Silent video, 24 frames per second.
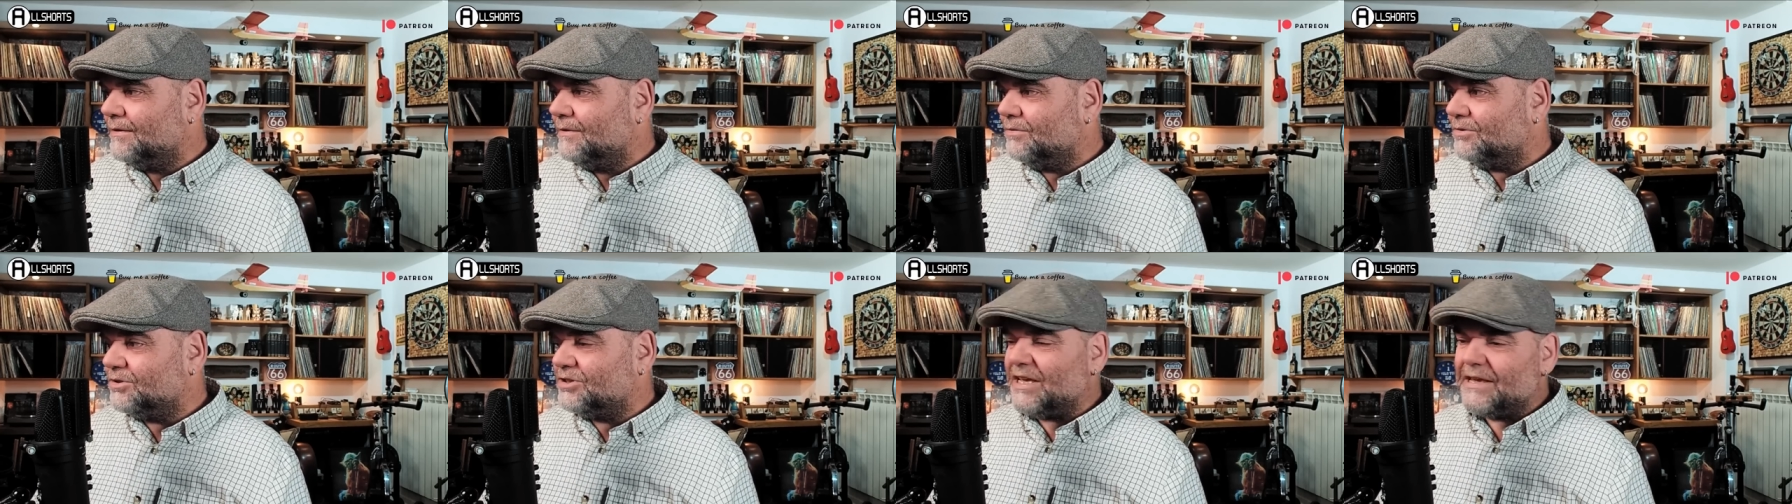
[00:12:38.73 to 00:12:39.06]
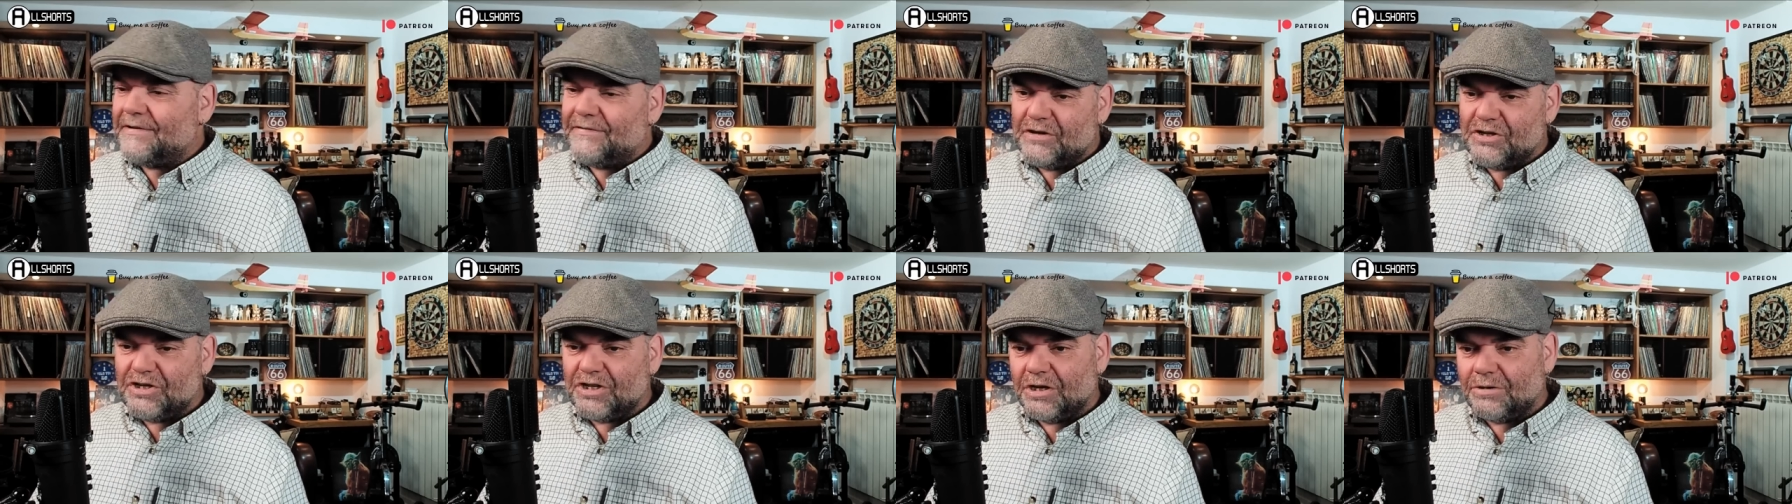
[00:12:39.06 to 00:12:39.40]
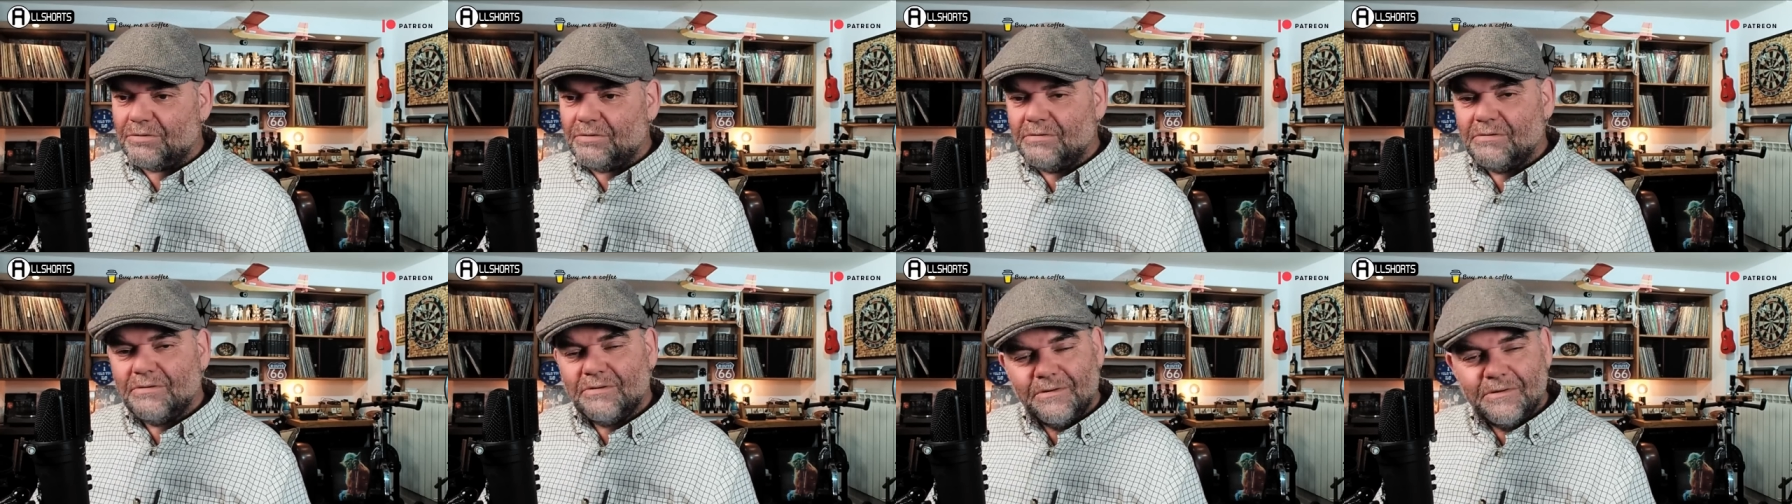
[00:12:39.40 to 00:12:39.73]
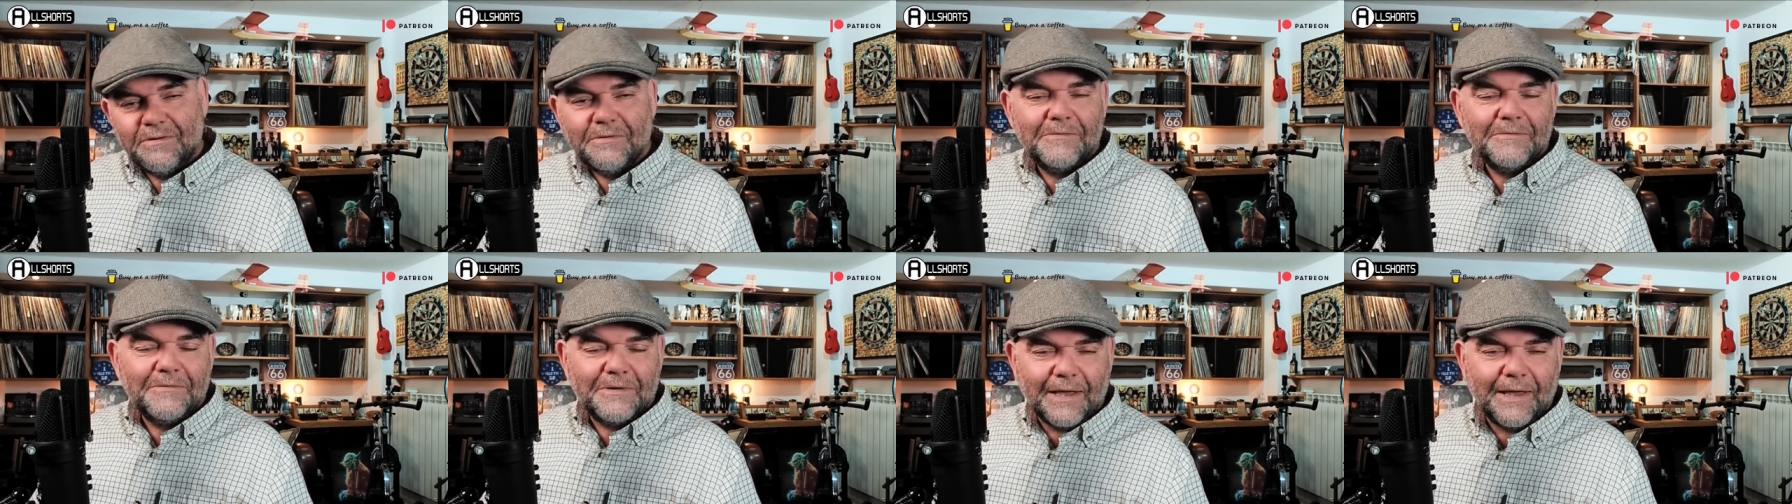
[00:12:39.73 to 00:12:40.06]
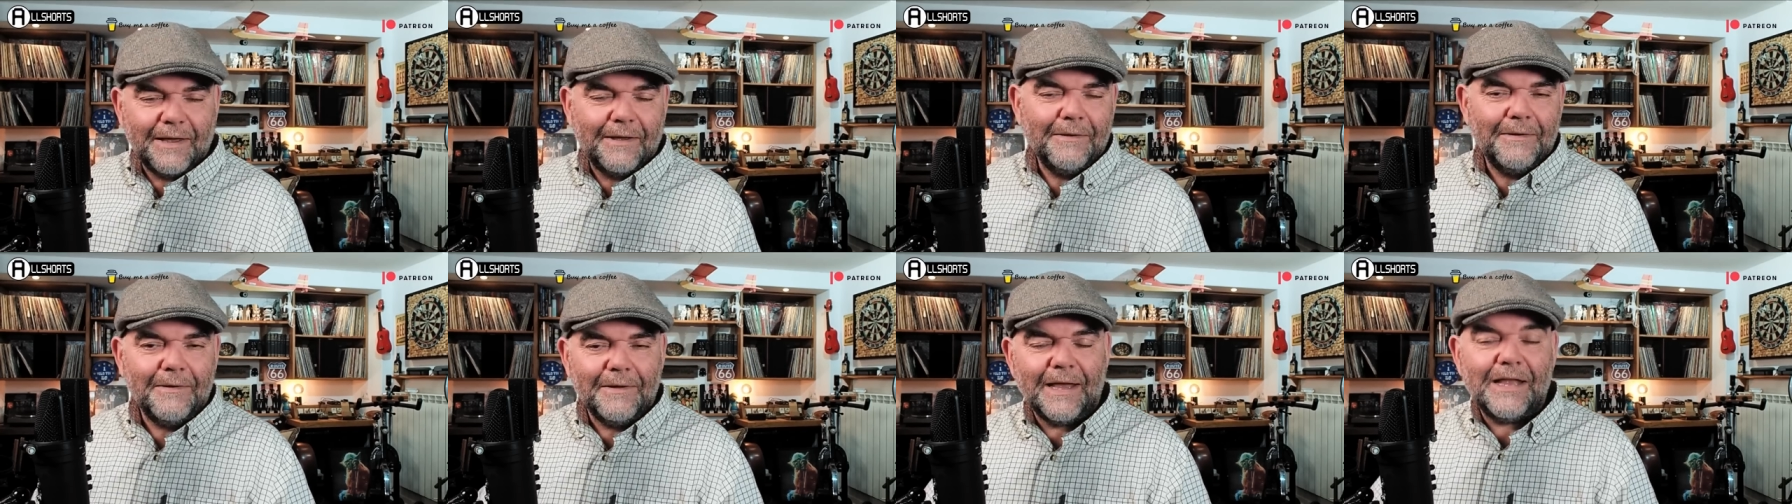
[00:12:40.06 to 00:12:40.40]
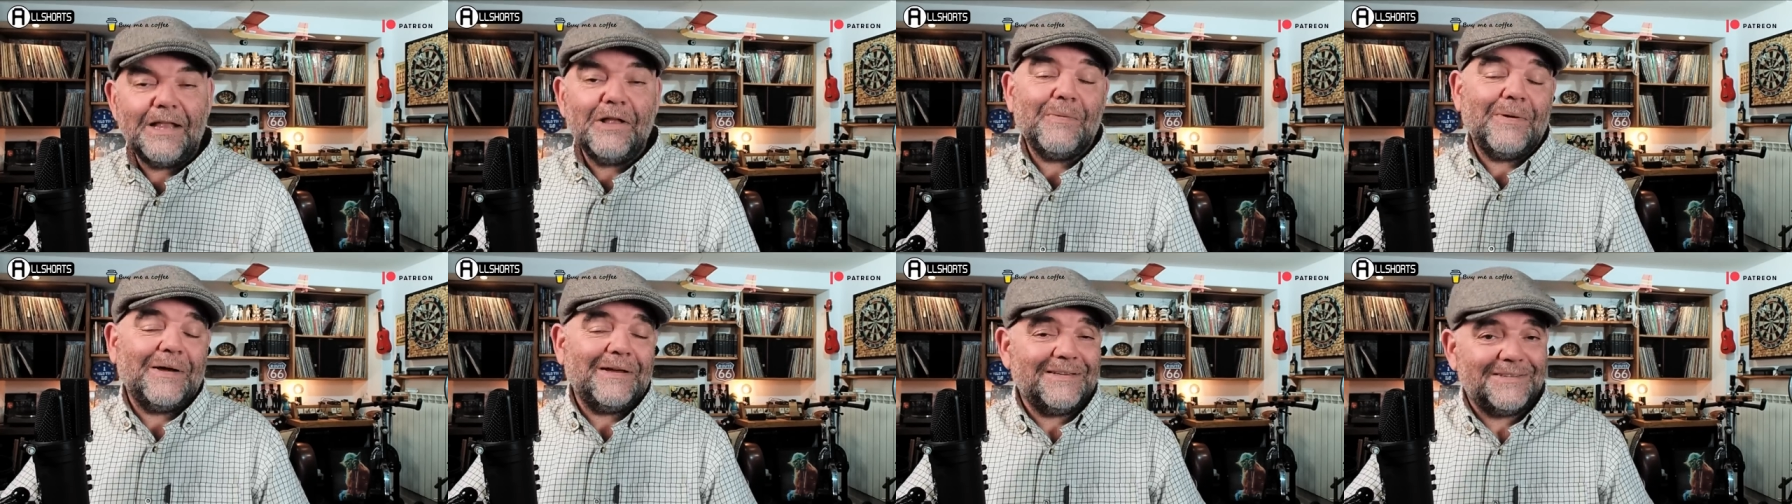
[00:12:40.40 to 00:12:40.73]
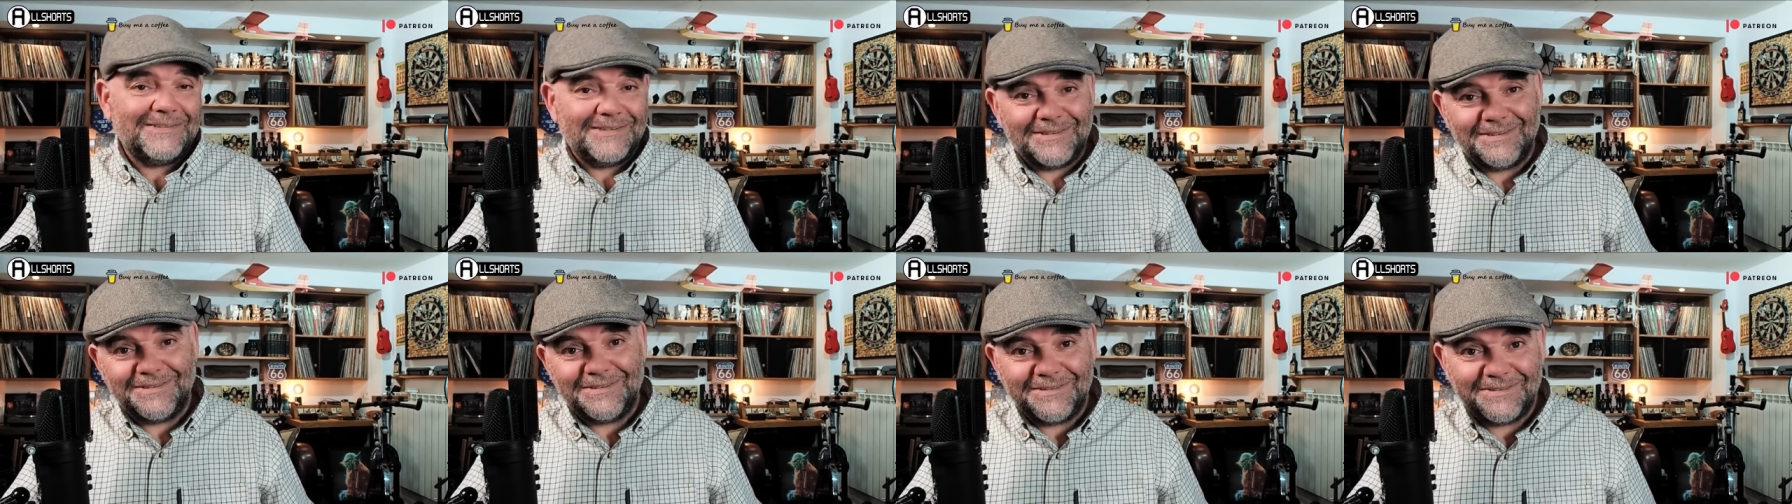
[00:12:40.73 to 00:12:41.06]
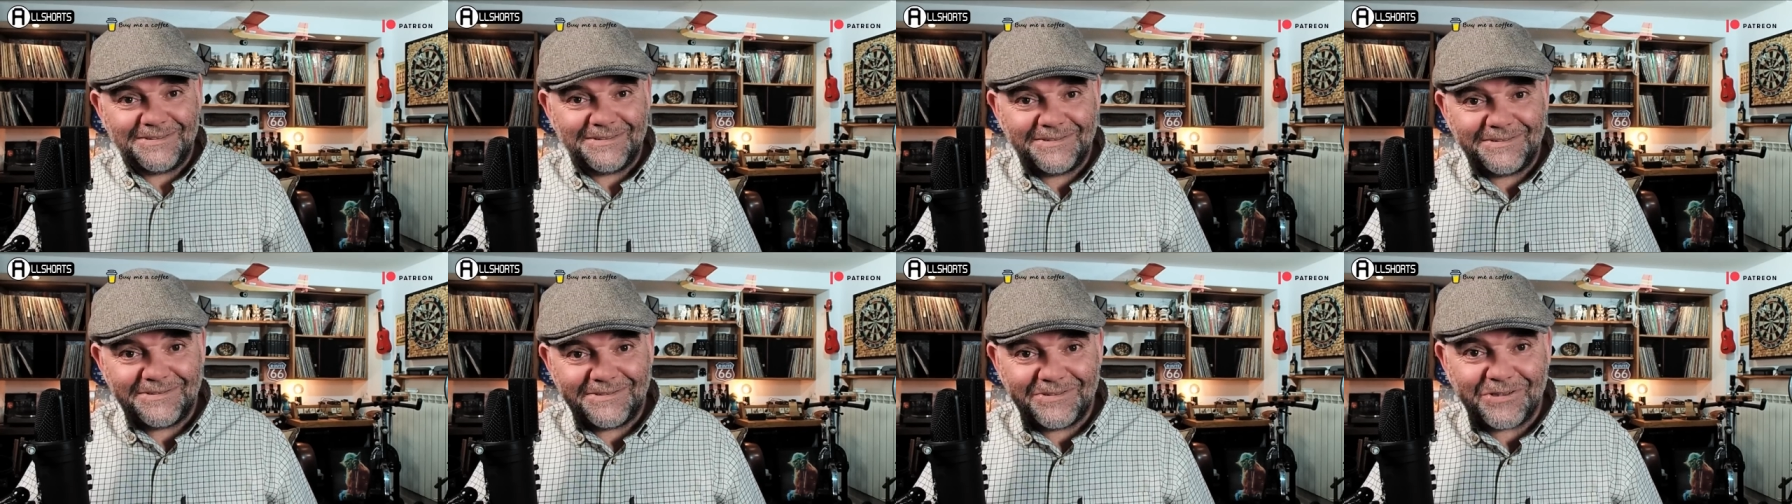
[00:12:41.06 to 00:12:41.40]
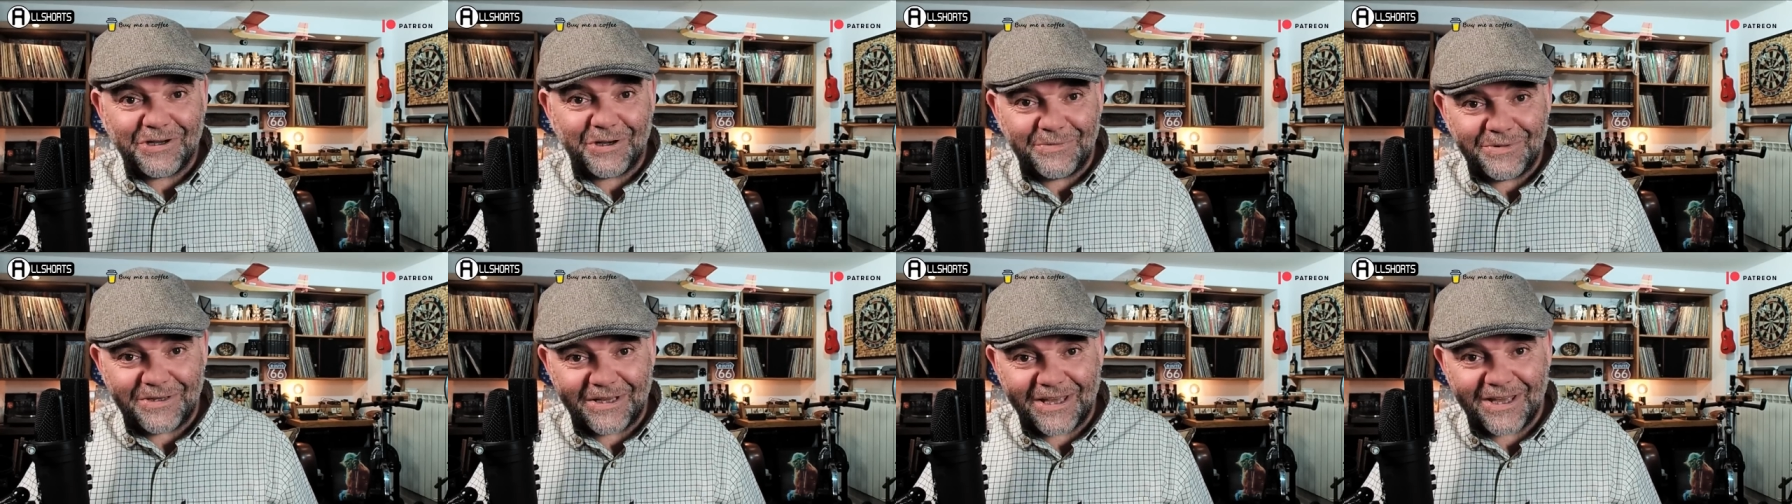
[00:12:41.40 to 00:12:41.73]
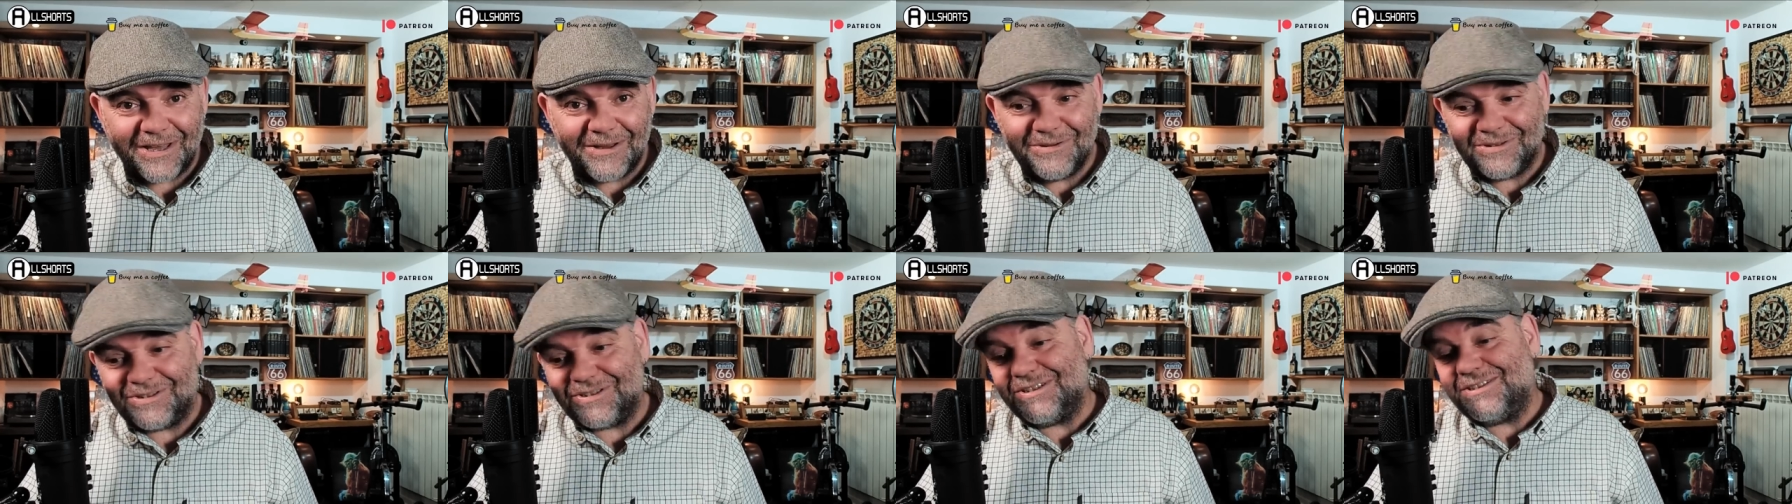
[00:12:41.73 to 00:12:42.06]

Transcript: Or TV show. Yeah. Anyway, time to go.